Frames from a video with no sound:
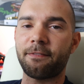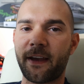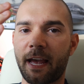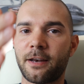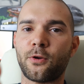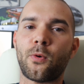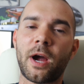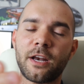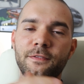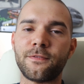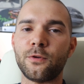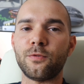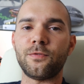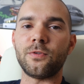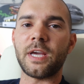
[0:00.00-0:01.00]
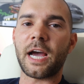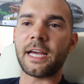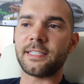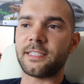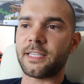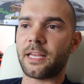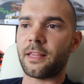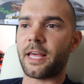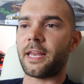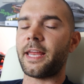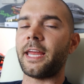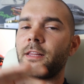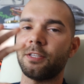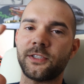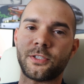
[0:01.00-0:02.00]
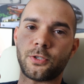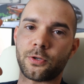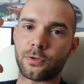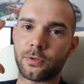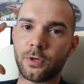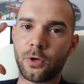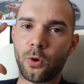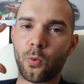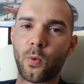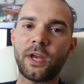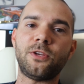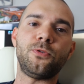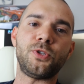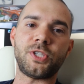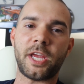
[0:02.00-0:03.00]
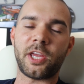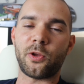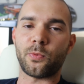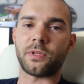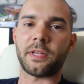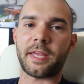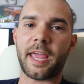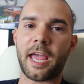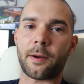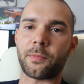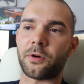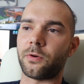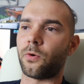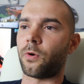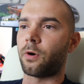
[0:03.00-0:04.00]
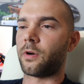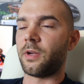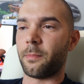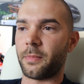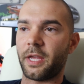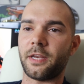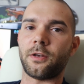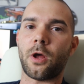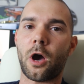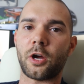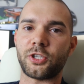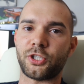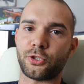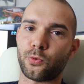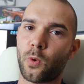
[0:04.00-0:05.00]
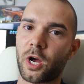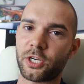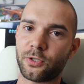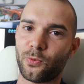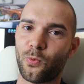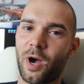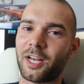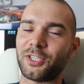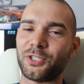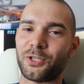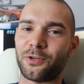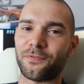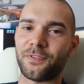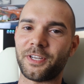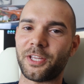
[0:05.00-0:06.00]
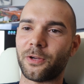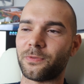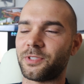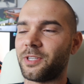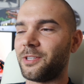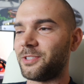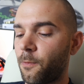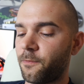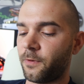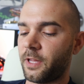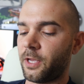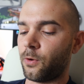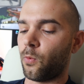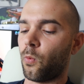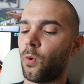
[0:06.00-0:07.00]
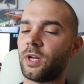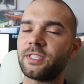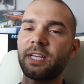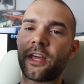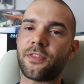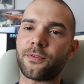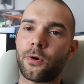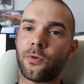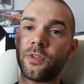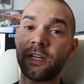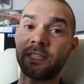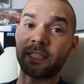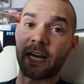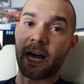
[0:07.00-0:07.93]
have had quite a few of you guys say that, hey, listen, you're way too shaky with the camera, or I'm getting nauseous watching your videos. Hopefully once I throw this